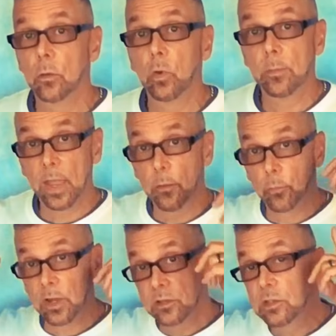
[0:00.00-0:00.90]
We may
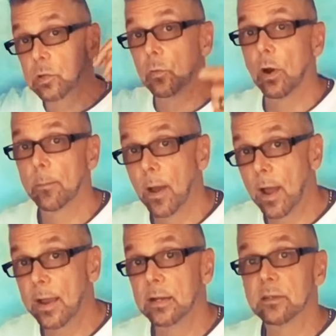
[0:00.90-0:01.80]
run to our
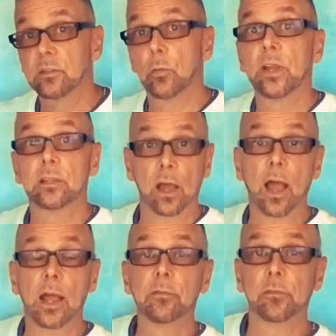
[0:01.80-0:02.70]
mind as a way to
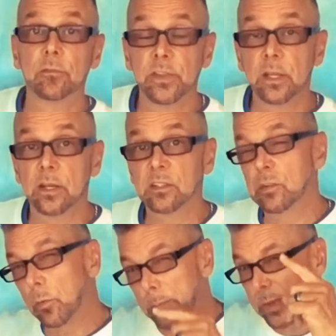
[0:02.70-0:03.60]
hide from feelings, so
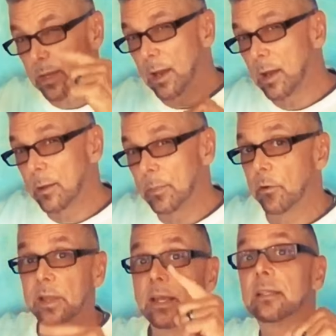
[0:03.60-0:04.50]
we become
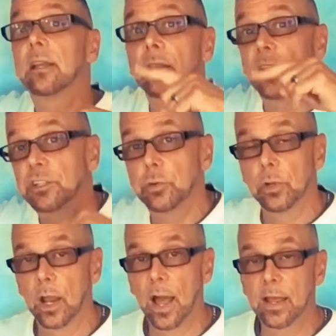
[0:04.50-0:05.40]
very
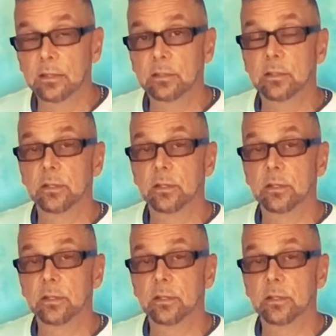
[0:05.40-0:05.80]
intellectualized,